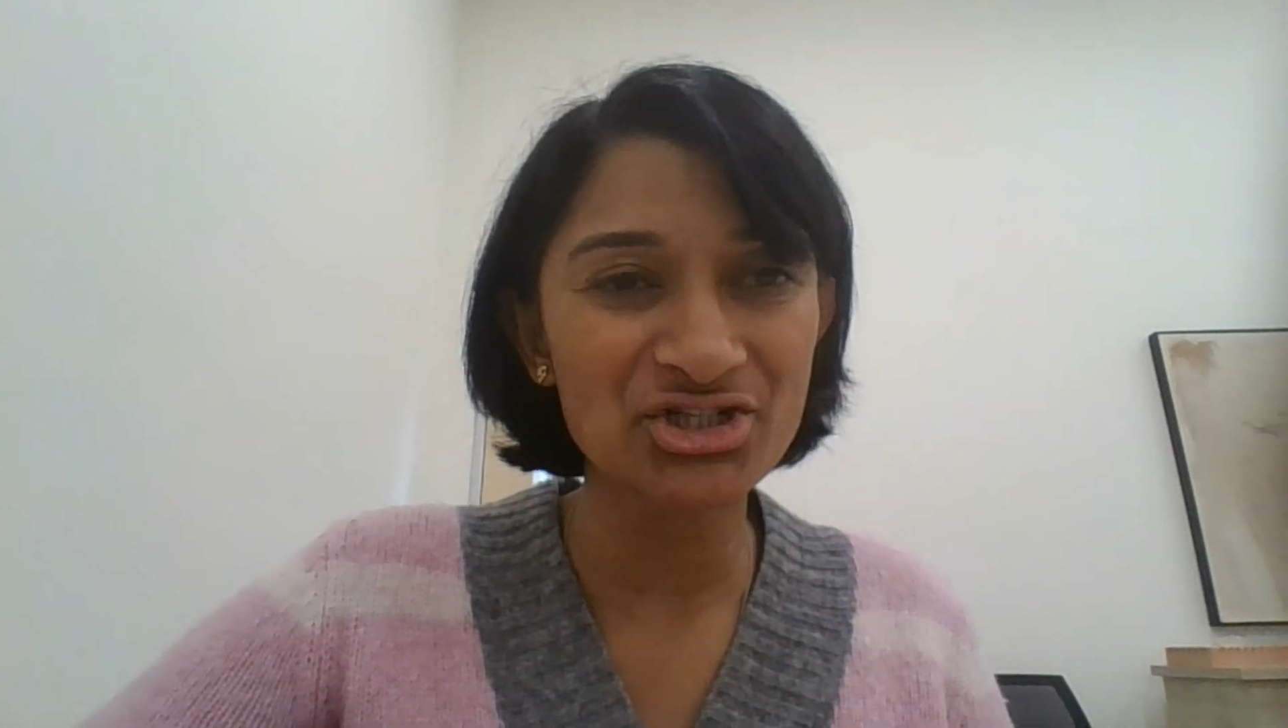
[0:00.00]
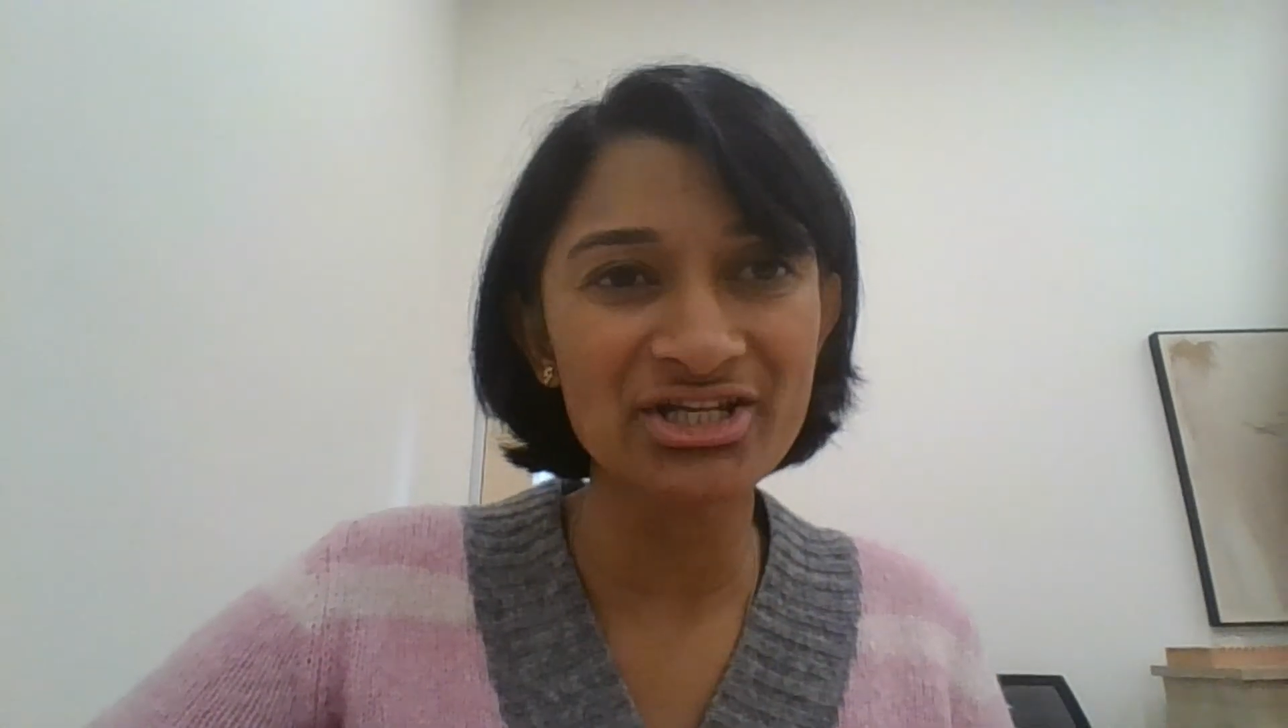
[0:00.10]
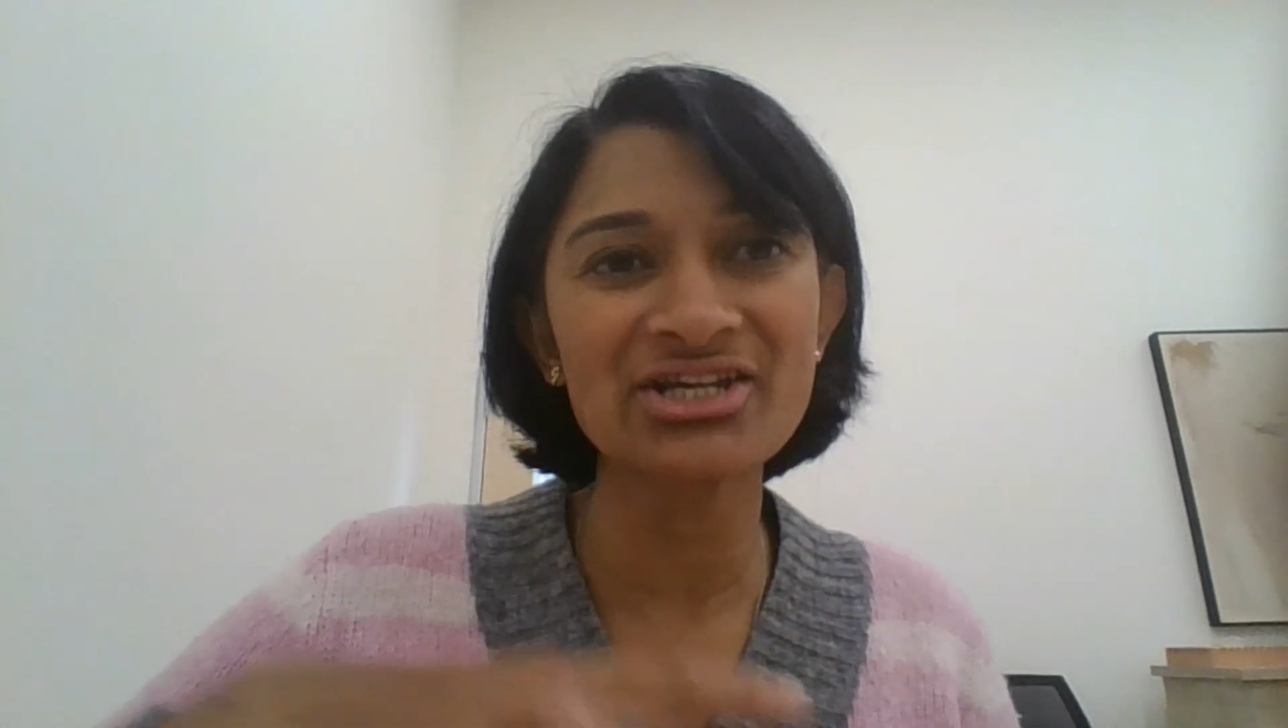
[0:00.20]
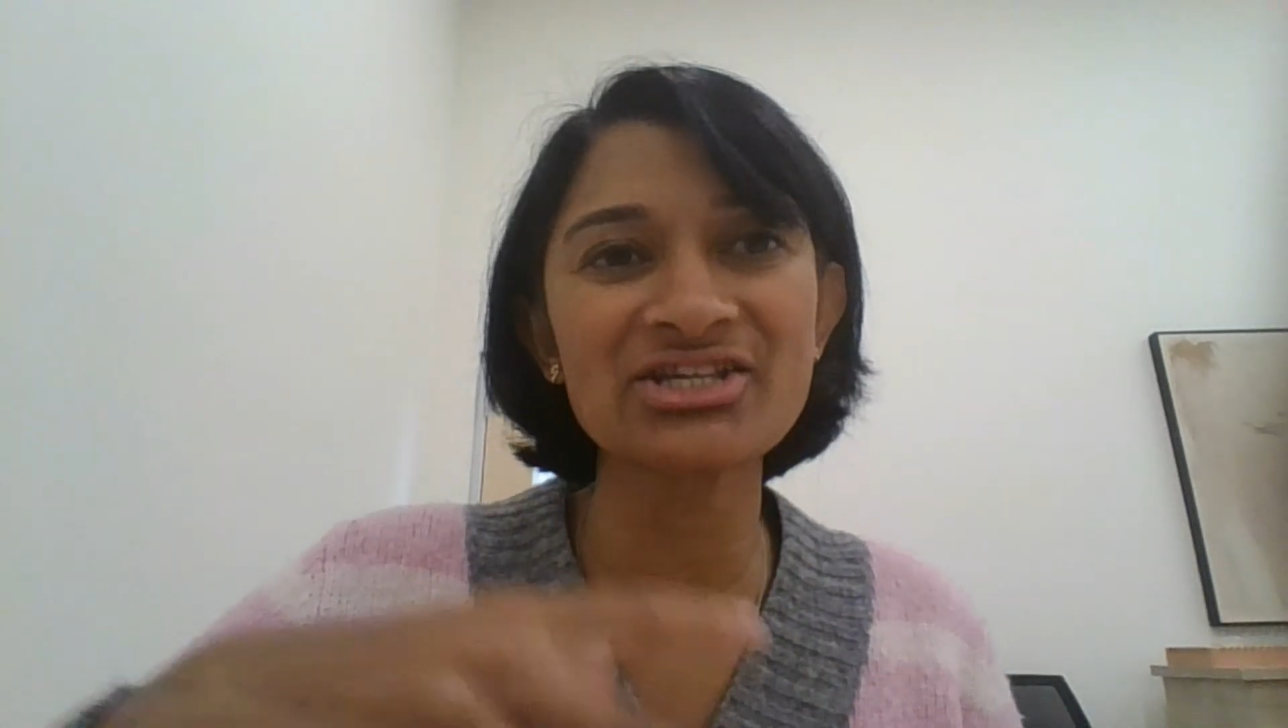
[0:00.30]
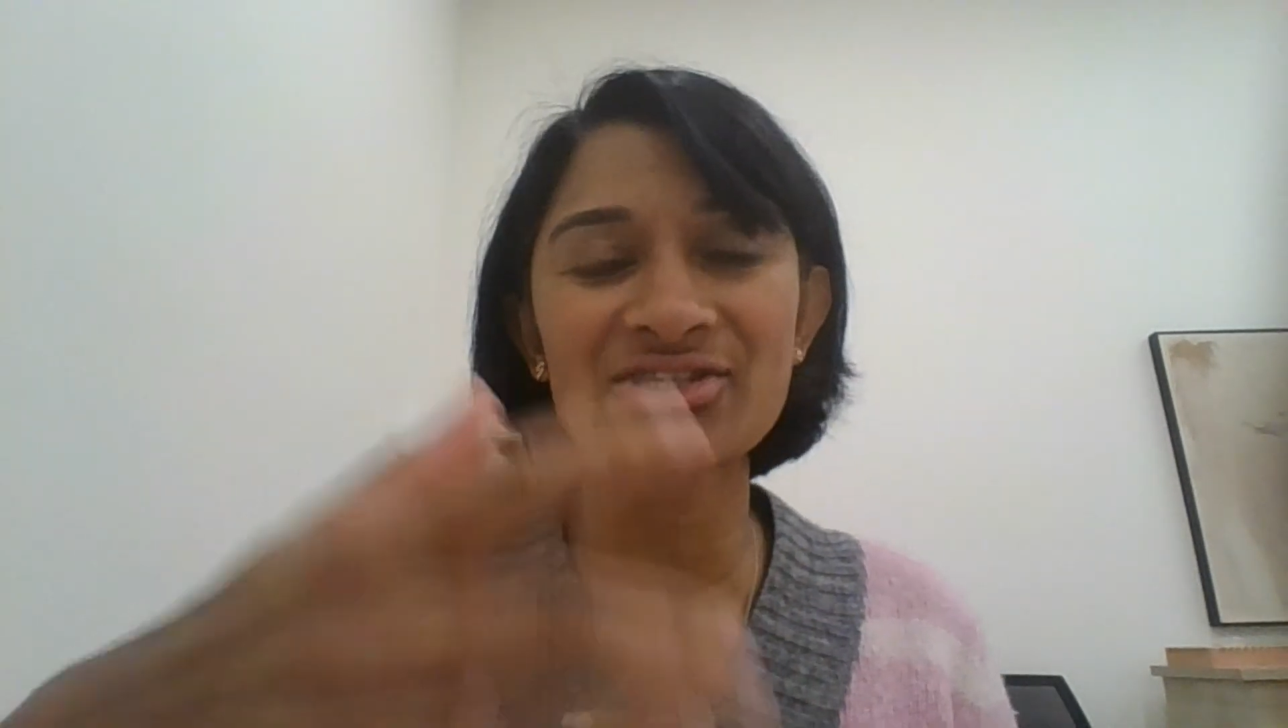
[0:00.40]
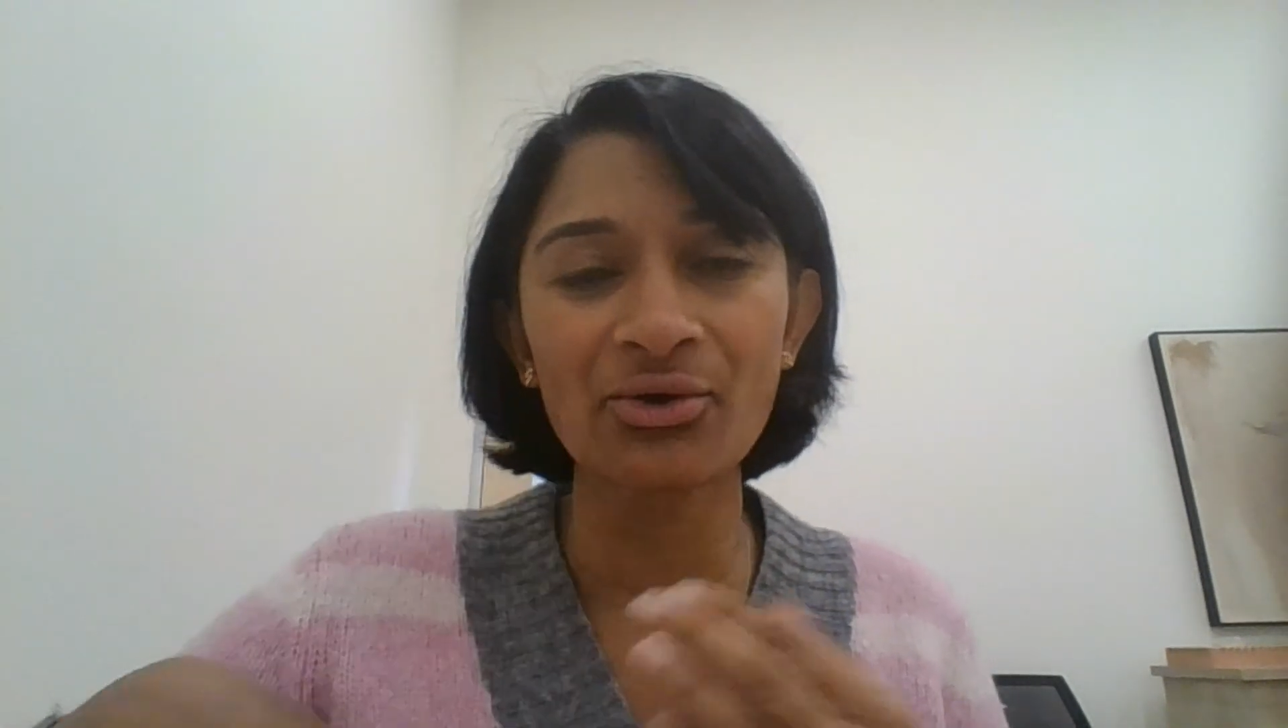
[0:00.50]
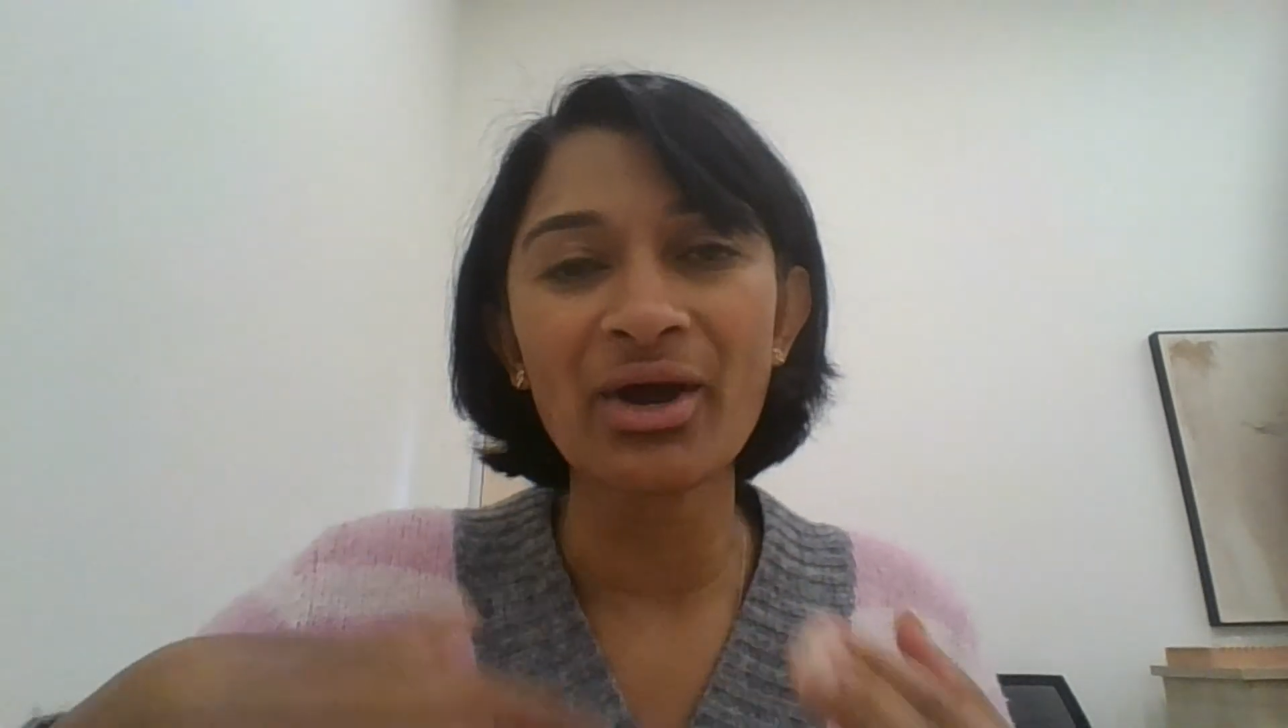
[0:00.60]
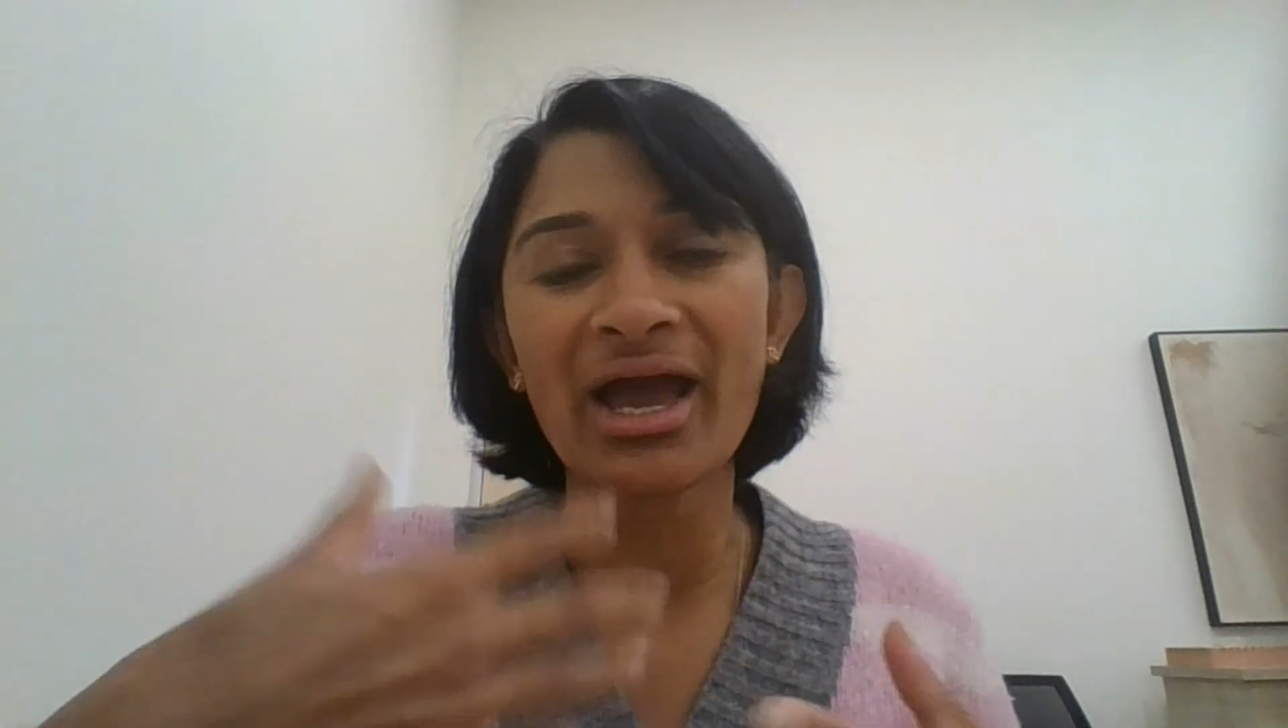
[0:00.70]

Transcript: engineers.